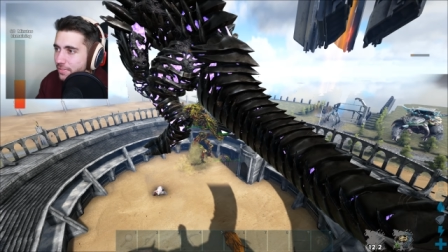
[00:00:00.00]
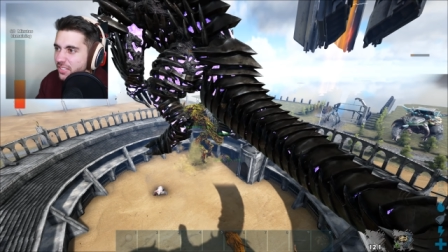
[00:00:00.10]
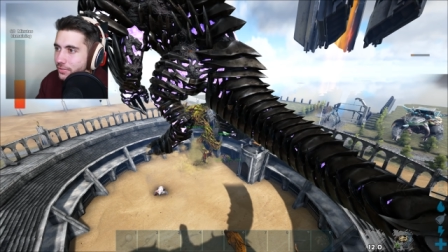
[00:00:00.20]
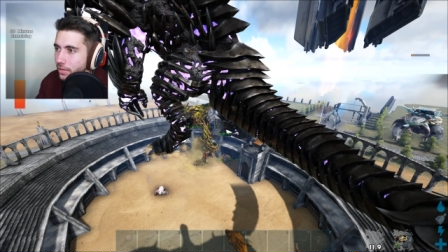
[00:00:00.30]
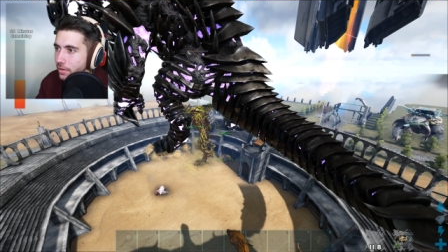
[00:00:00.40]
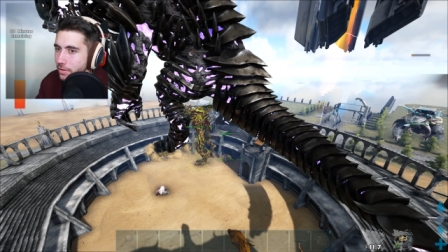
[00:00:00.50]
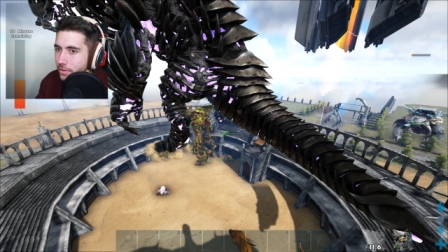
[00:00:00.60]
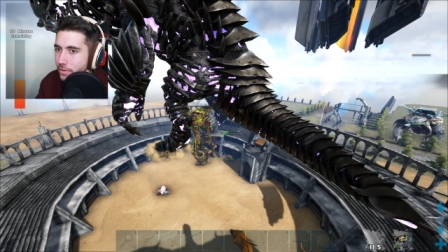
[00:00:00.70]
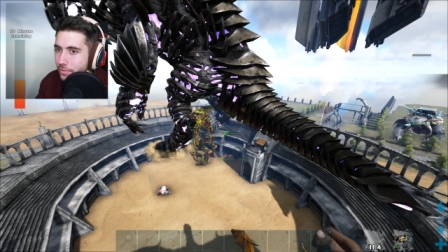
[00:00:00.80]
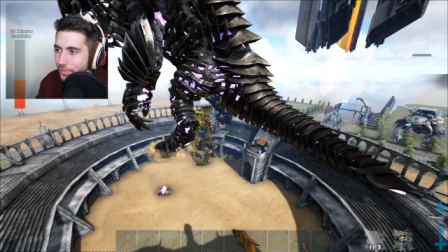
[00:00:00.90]
This
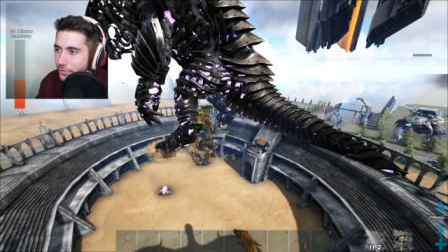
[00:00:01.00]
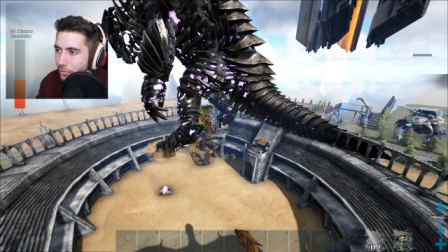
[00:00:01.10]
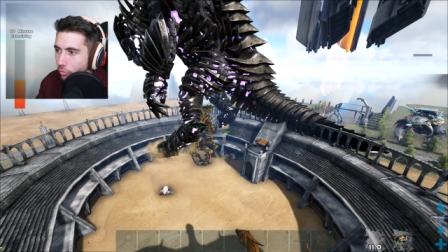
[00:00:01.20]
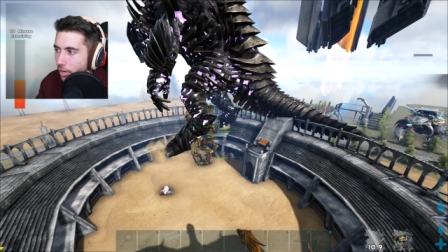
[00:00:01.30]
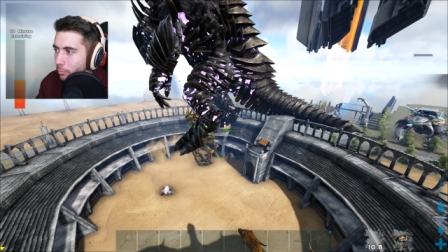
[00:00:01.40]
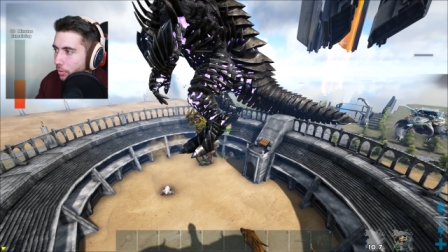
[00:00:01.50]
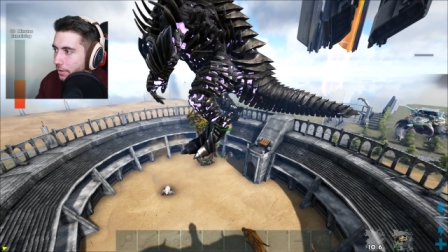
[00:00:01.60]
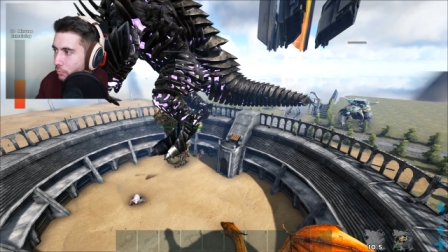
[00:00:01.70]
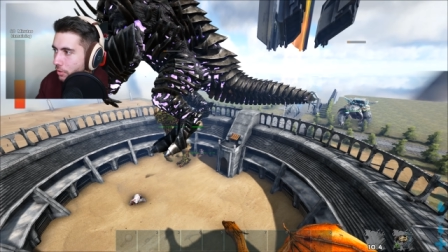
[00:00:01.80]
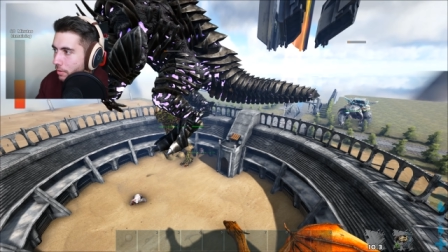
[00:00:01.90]
this is incredible,
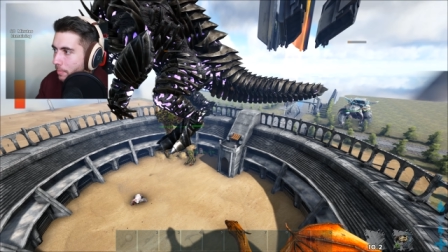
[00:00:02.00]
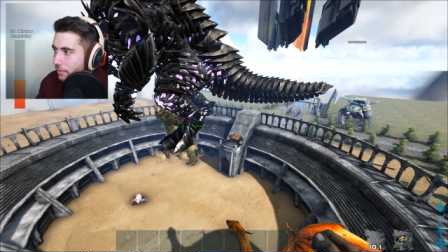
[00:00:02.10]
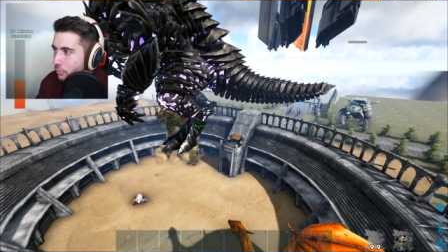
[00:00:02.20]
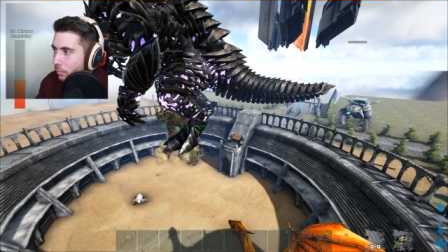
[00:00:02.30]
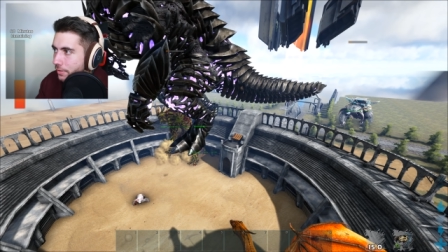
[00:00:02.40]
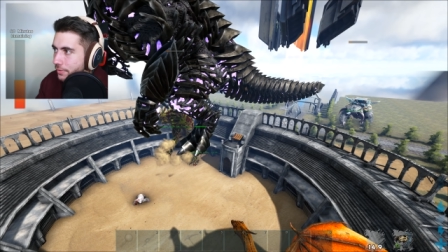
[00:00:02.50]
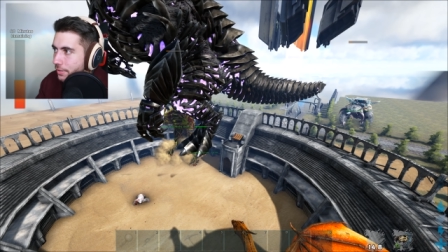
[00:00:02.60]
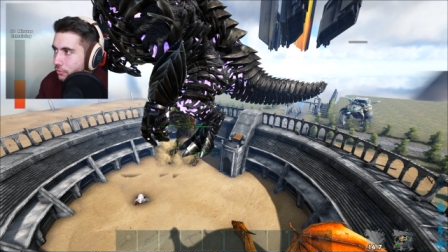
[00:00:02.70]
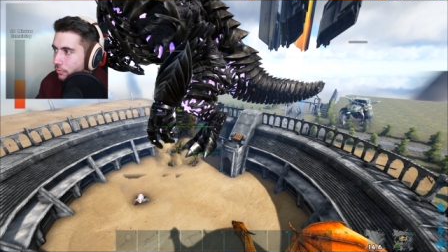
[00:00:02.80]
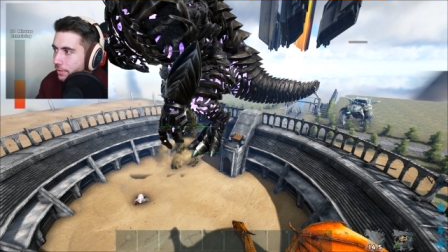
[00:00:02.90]
guys. We are about to witness
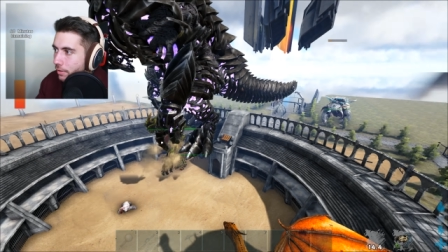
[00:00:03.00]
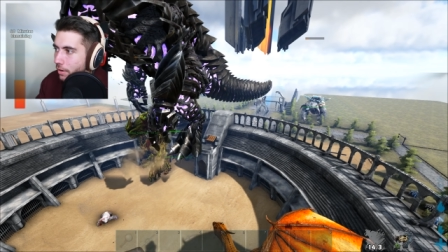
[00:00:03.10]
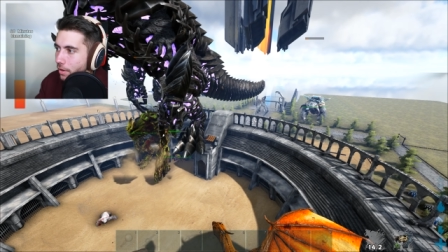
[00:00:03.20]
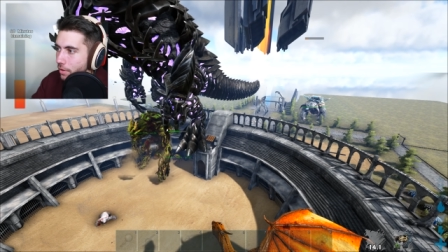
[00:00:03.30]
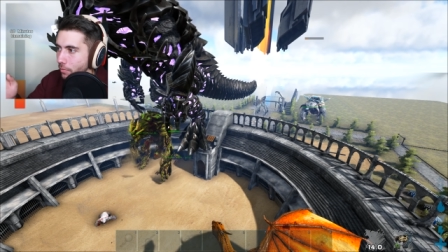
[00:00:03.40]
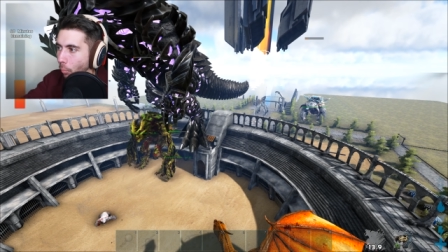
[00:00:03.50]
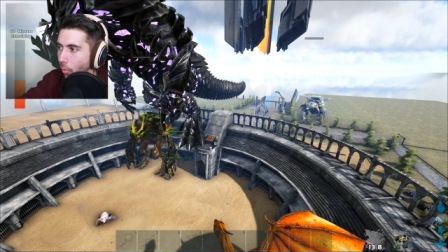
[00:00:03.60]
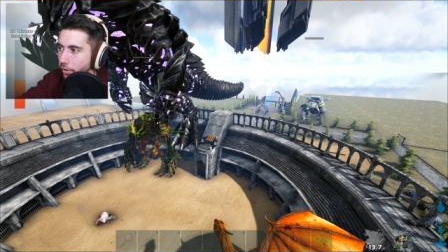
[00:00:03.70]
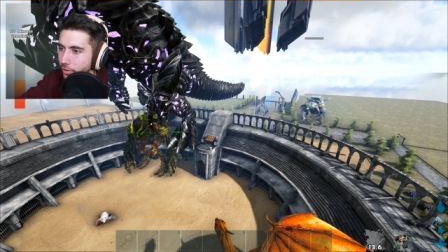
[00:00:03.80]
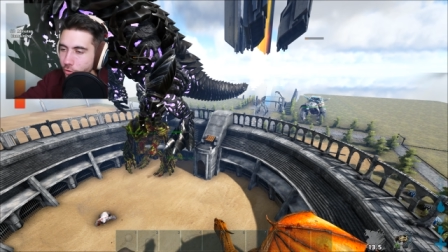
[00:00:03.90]
history here.
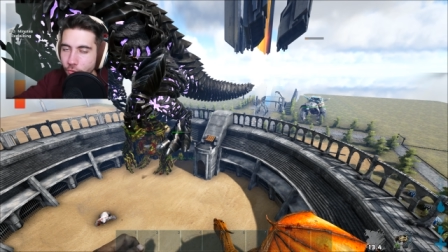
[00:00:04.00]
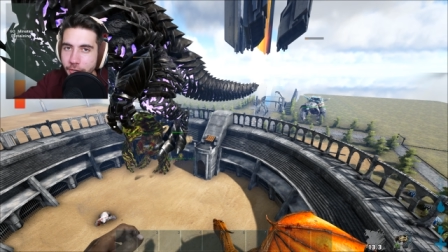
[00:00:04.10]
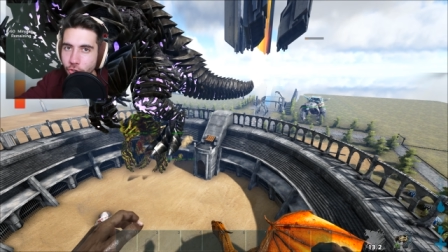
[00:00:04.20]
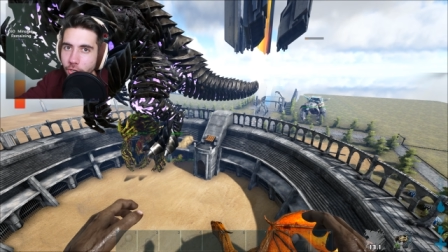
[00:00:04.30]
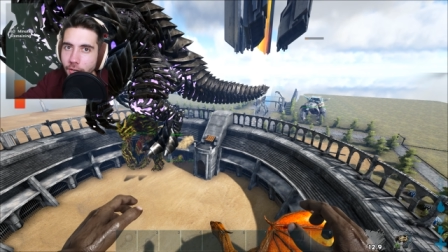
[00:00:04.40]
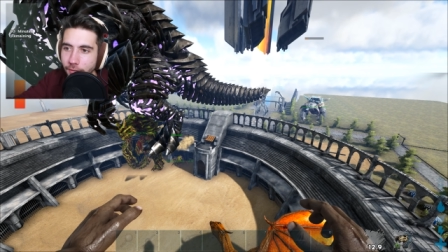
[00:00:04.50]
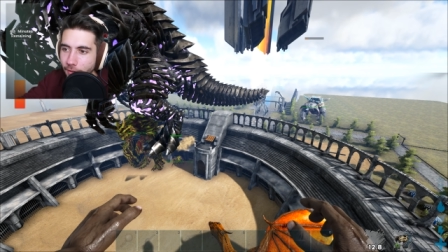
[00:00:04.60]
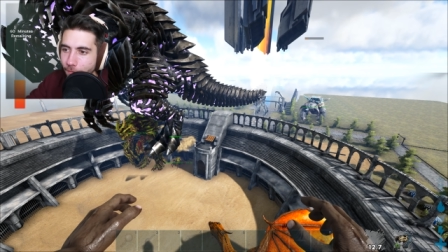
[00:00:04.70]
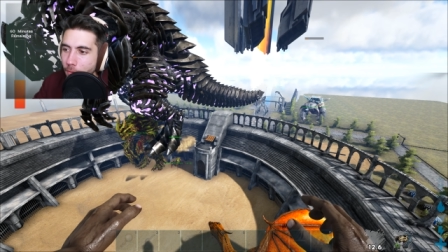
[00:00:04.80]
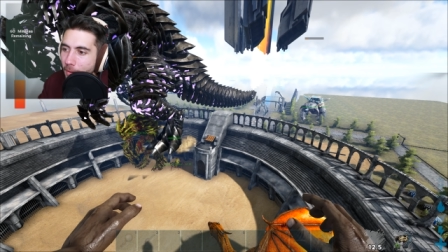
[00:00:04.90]
One creature
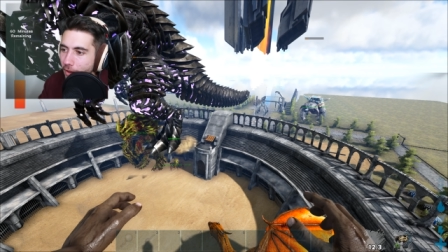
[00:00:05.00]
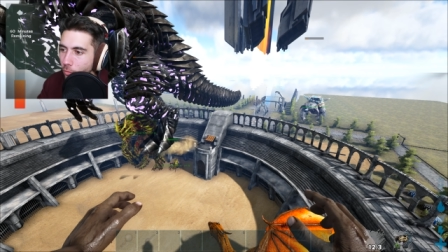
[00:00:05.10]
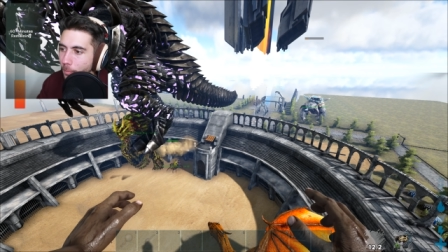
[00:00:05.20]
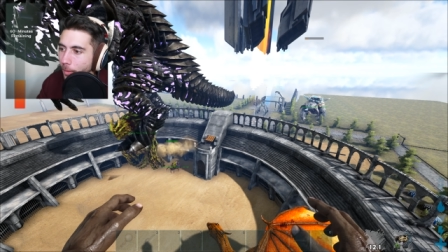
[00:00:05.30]
left the battle.